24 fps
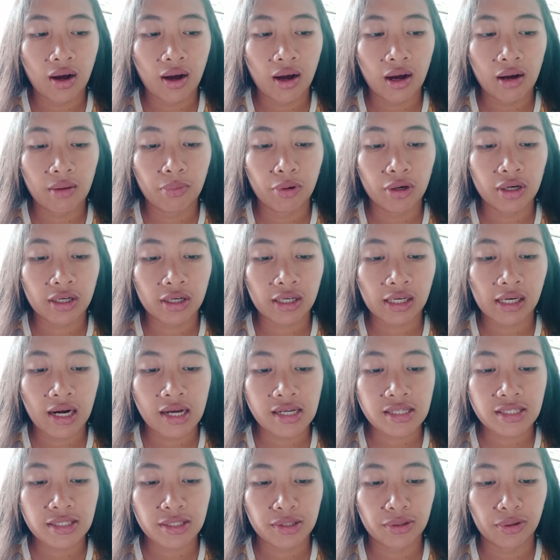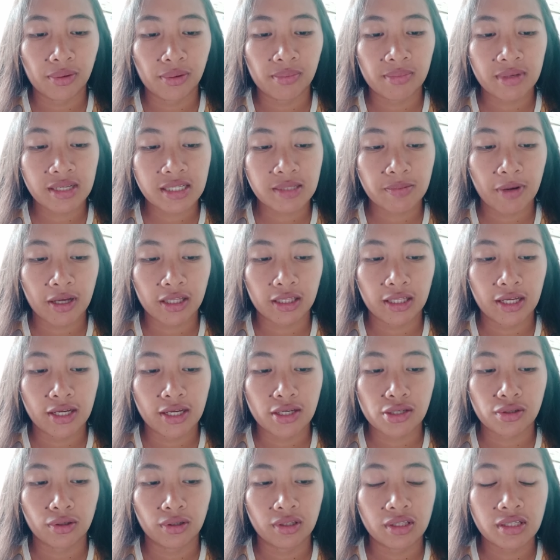about classroom
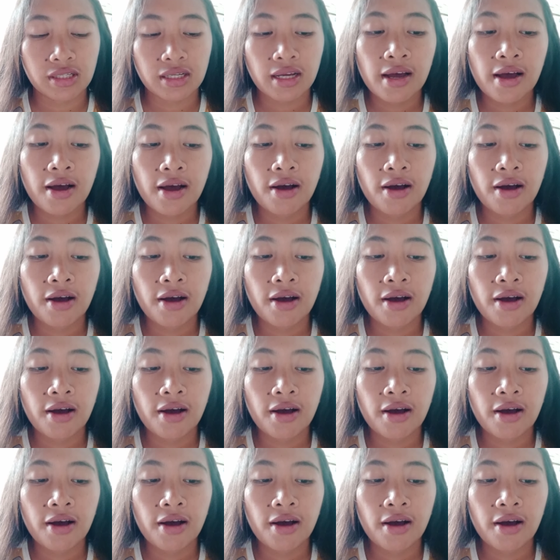expectations